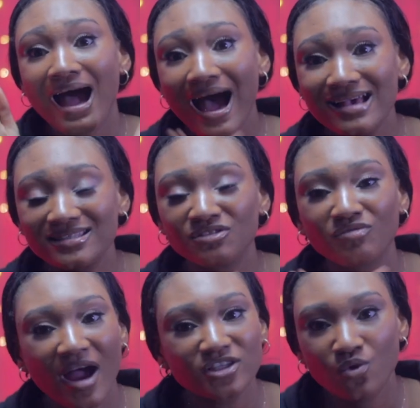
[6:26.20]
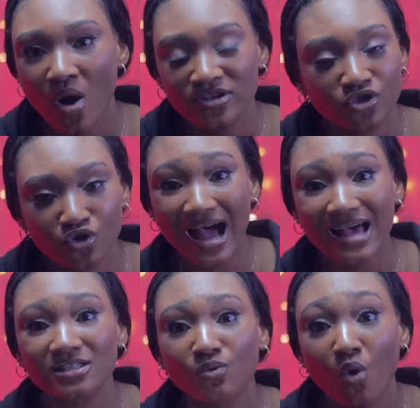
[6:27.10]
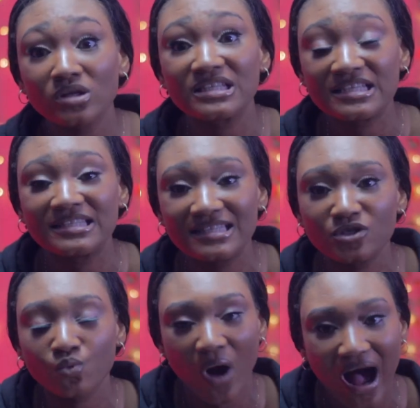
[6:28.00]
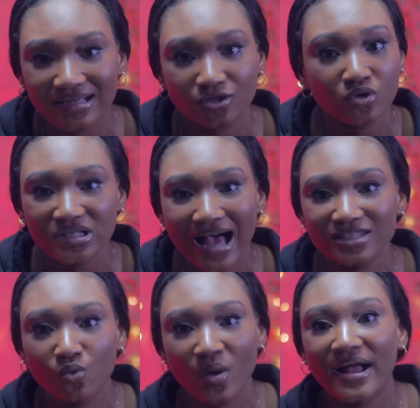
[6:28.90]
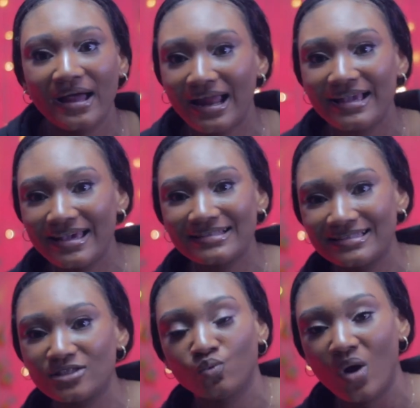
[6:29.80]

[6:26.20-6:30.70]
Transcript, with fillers: Ask the right question. Ask, what is this wax? Don't ask, where can I get this